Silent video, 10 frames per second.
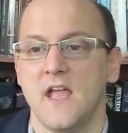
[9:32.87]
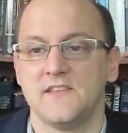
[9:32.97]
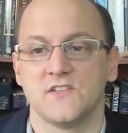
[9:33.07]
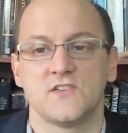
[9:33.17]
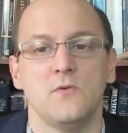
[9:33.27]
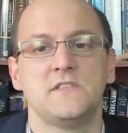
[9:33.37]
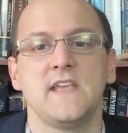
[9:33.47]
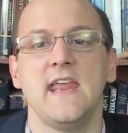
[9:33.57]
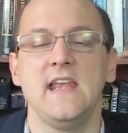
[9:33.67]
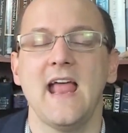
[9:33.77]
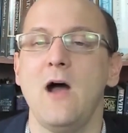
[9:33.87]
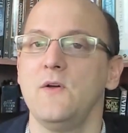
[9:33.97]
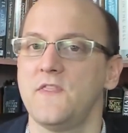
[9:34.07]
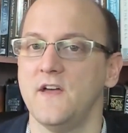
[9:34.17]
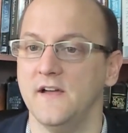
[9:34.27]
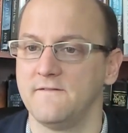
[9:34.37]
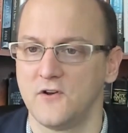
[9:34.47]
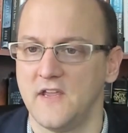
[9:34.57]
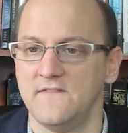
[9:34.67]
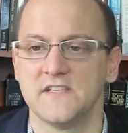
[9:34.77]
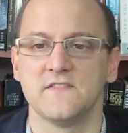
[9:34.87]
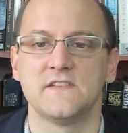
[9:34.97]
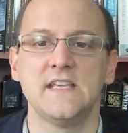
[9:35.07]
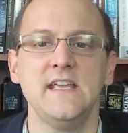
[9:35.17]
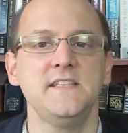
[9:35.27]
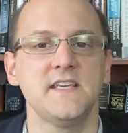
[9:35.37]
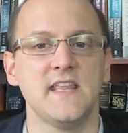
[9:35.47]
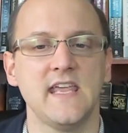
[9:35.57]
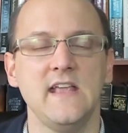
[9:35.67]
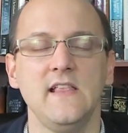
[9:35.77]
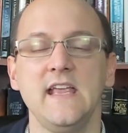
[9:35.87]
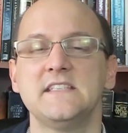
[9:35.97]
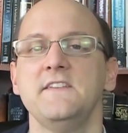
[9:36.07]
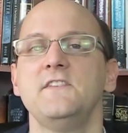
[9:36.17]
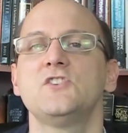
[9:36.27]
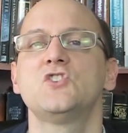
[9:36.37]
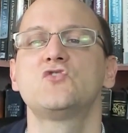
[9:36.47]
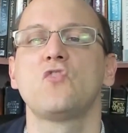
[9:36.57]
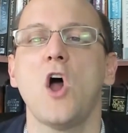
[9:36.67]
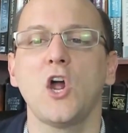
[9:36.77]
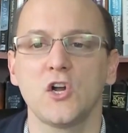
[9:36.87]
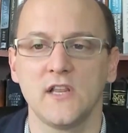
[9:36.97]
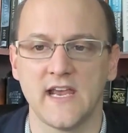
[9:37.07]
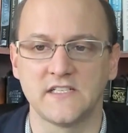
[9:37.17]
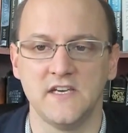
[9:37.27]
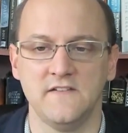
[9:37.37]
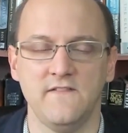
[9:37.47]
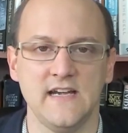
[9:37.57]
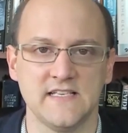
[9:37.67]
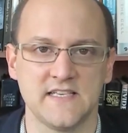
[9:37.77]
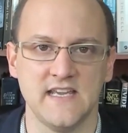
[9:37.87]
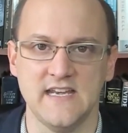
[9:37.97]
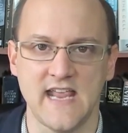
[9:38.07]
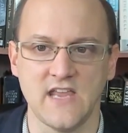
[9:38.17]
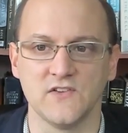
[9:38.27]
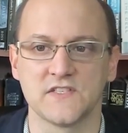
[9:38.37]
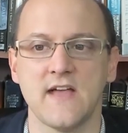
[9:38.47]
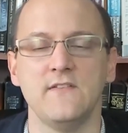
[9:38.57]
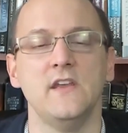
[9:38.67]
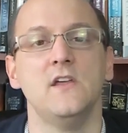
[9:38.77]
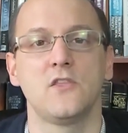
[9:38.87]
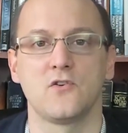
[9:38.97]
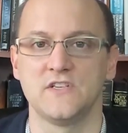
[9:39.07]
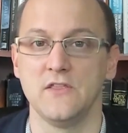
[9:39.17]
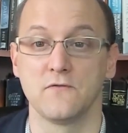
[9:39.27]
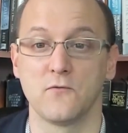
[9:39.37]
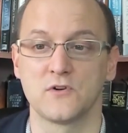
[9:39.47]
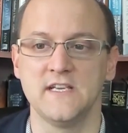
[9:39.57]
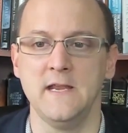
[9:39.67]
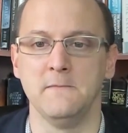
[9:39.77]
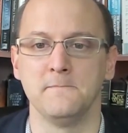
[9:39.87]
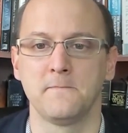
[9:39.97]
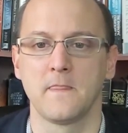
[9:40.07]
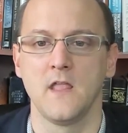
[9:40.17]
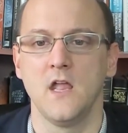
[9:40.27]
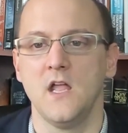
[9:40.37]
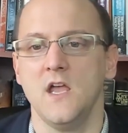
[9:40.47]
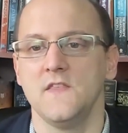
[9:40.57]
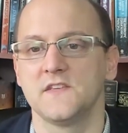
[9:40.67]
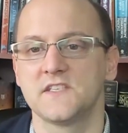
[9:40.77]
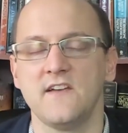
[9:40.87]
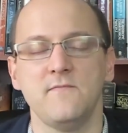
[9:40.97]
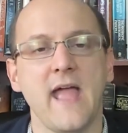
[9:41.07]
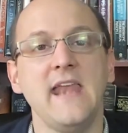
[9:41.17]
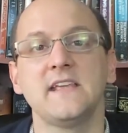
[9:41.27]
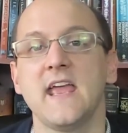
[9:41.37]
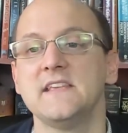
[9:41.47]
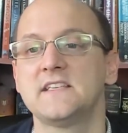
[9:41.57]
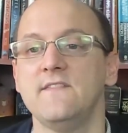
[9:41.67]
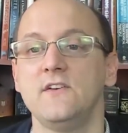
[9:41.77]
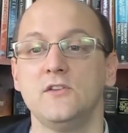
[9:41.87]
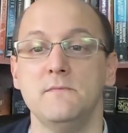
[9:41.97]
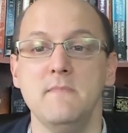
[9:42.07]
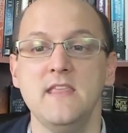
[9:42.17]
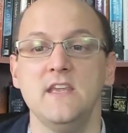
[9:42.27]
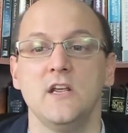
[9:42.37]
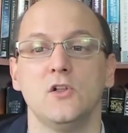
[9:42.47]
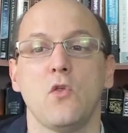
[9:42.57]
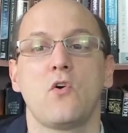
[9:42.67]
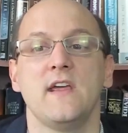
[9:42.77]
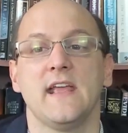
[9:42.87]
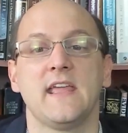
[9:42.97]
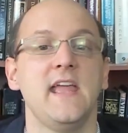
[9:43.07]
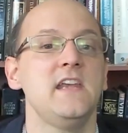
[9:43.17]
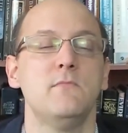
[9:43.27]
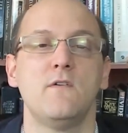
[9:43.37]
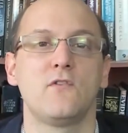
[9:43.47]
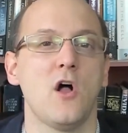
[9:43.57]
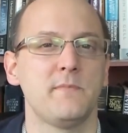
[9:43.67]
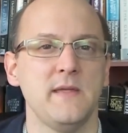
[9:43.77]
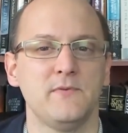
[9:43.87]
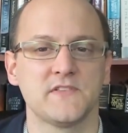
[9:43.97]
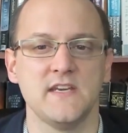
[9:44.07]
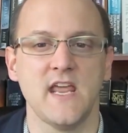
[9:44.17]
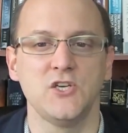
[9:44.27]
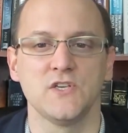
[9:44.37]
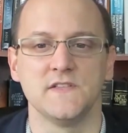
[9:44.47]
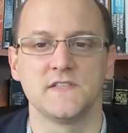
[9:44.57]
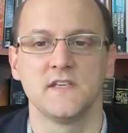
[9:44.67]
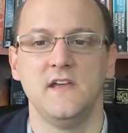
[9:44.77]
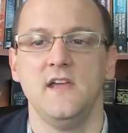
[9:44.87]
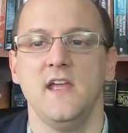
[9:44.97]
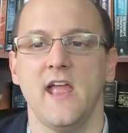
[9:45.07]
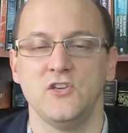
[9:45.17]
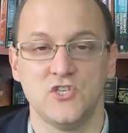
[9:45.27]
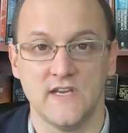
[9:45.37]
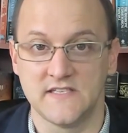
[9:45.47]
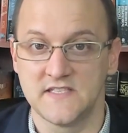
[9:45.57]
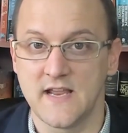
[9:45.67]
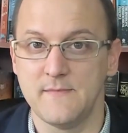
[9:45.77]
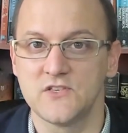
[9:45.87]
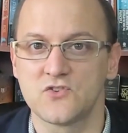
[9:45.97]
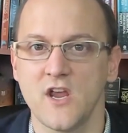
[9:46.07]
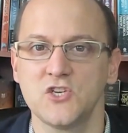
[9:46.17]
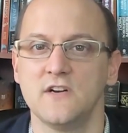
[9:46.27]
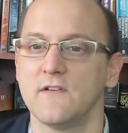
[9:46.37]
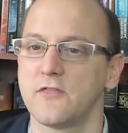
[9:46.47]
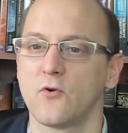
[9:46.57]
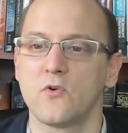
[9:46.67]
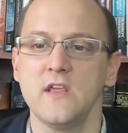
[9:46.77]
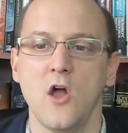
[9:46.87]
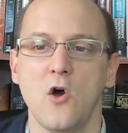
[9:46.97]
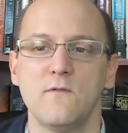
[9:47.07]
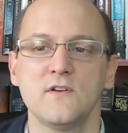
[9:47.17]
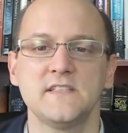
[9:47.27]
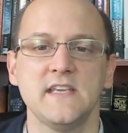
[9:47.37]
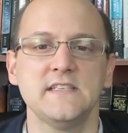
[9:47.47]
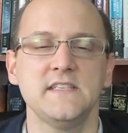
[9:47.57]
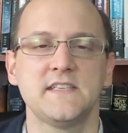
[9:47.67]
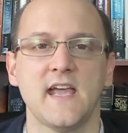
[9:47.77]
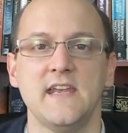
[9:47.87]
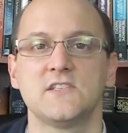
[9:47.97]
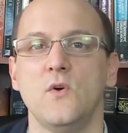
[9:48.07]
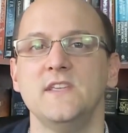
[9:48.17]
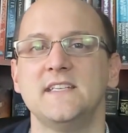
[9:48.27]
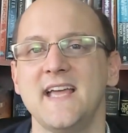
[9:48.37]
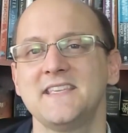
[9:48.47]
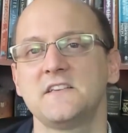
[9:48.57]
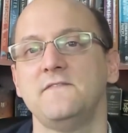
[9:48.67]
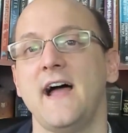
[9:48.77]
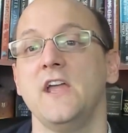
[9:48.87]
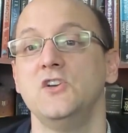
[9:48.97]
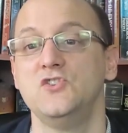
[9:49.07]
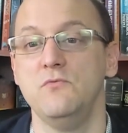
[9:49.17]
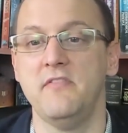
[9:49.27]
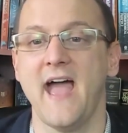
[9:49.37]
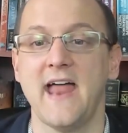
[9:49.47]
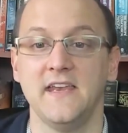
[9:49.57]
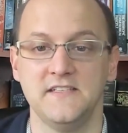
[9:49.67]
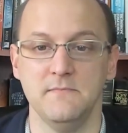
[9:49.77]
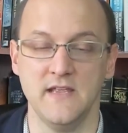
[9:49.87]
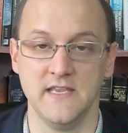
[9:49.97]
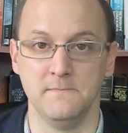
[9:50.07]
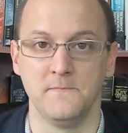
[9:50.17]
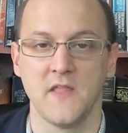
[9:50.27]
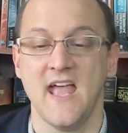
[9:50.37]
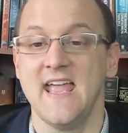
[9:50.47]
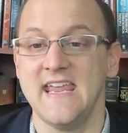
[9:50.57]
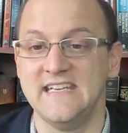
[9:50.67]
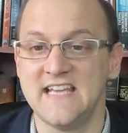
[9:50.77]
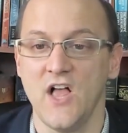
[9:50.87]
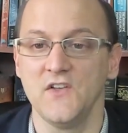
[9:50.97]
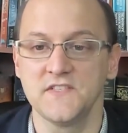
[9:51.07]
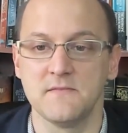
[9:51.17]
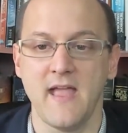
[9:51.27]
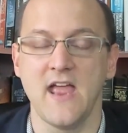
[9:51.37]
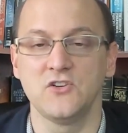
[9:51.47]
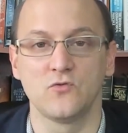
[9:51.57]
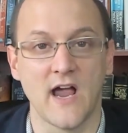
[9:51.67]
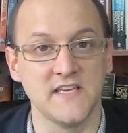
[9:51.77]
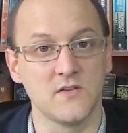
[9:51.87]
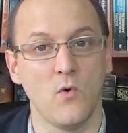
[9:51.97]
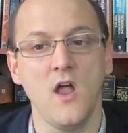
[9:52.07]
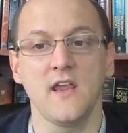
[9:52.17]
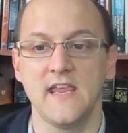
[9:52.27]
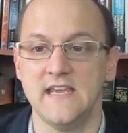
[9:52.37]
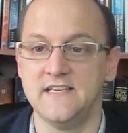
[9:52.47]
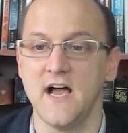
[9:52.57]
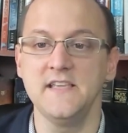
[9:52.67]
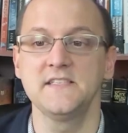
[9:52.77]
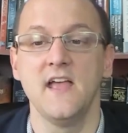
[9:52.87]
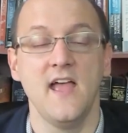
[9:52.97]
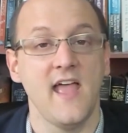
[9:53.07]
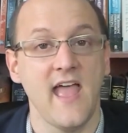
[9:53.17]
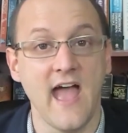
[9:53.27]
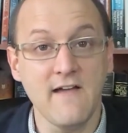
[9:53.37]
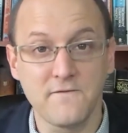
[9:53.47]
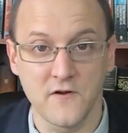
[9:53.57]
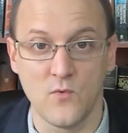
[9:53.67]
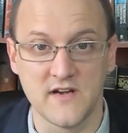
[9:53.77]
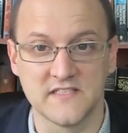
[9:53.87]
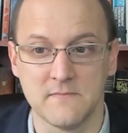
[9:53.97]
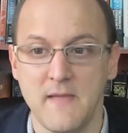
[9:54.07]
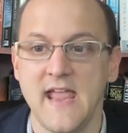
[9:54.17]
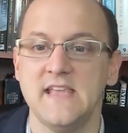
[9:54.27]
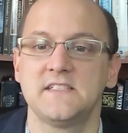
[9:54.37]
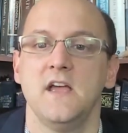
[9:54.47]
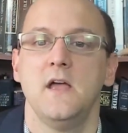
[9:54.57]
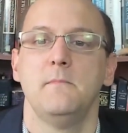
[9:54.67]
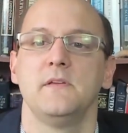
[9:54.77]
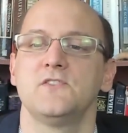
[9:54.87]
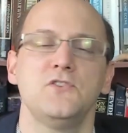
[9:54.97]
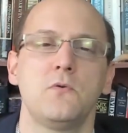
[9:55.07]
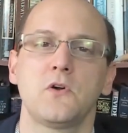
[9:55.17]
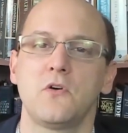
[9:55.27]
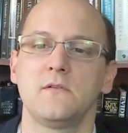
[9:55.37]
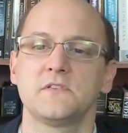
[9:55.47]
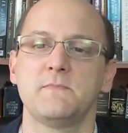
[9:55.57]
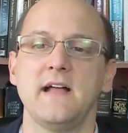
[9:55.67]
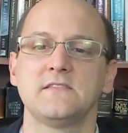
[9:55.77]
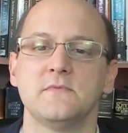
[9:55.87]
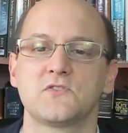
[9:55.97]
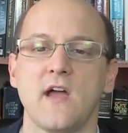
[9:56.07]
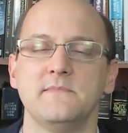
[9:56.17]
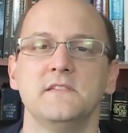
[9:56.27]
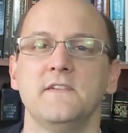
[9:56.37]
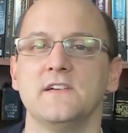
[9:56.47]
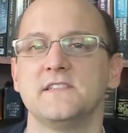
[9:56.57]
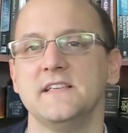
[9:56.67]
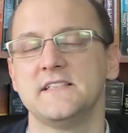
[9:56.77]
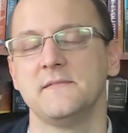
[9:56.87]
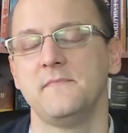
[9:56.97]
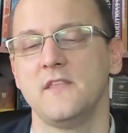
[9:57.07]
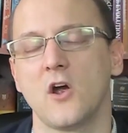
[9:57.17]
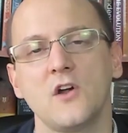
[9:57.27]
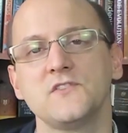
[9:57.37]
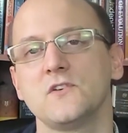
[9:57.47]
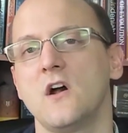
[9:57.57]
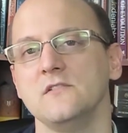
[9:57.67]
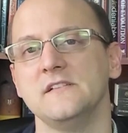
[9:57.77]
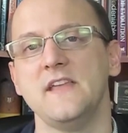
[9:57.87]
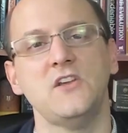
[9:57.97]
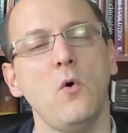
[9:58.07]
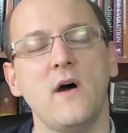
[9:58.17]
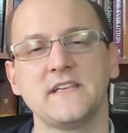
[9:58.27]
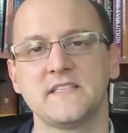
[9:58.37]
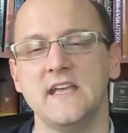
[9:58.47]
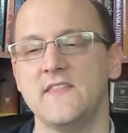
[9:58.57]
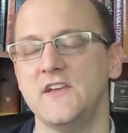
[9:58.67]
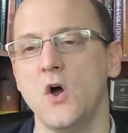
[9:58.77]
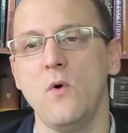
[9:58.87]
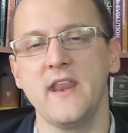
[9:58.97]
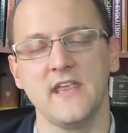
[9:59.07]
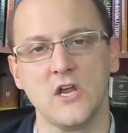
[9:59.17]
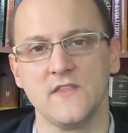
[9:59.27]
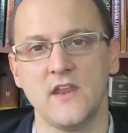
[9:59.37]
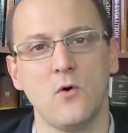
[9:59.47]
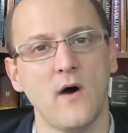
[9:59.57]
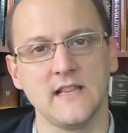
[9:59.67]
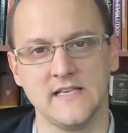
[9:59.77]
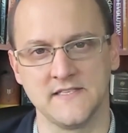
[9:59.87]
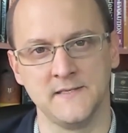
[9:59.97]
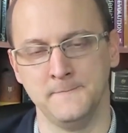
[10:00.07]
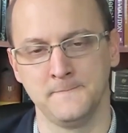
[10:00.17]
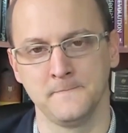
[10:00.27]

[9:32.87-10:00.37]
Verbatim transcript: It's associating now with the forgiveness of sins, and the healing is even a stronger link to the divinity seen in Daniel 7 13 through 14. The Son of Man again is given dominion and glory and a kingdom over all peoples and nations. And Jesus' demonstration of authority over disease and sin is going to testify to that dominion. He tells the man to rise and walk. He does. Everyone is amazed, but there's no recorded response from the scribes and the Pharisees. Their hearts are hardened. They don't want to see it. They don't want to hear it. They don't want to listen.